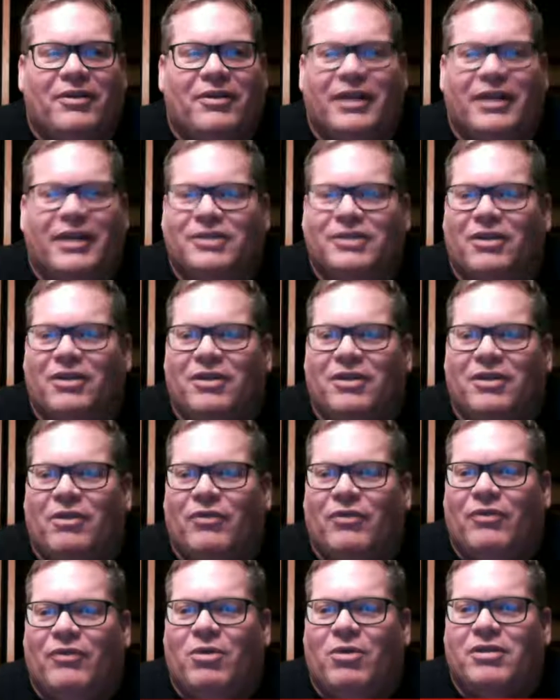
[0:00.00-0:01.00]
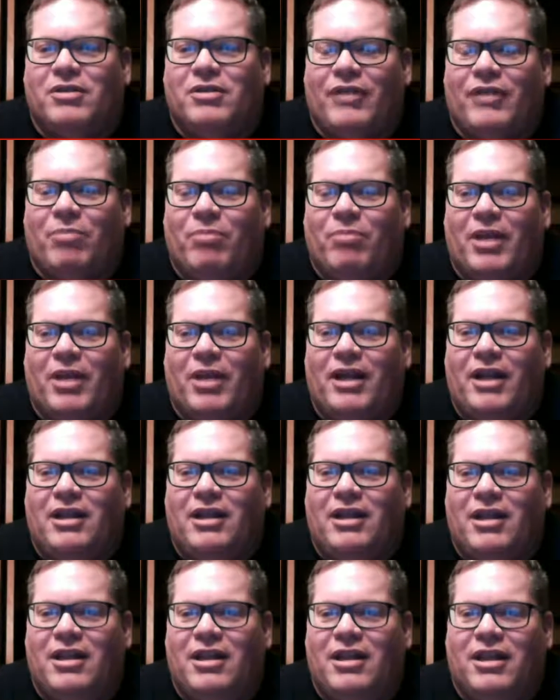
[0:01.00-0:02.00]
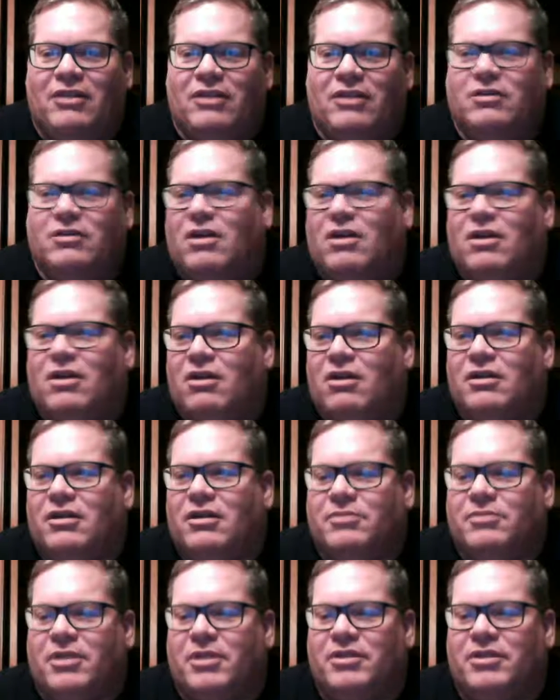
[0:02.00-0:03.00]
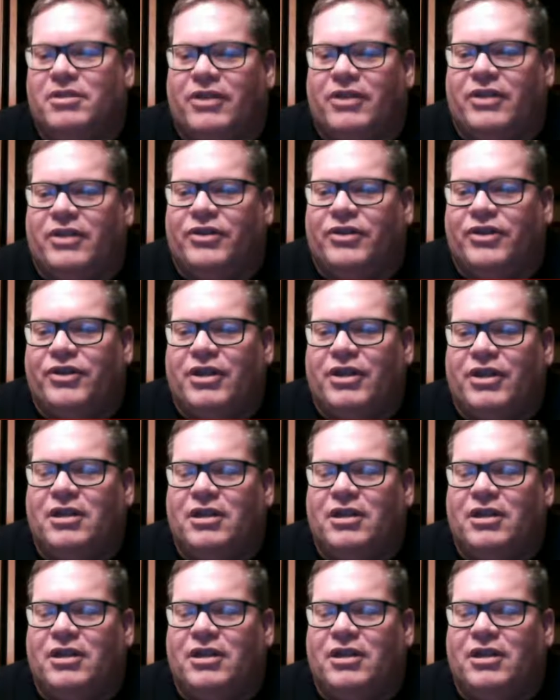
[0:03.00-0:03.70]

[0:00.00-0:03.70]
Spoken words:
So of course I've played the guilt card as much as I could,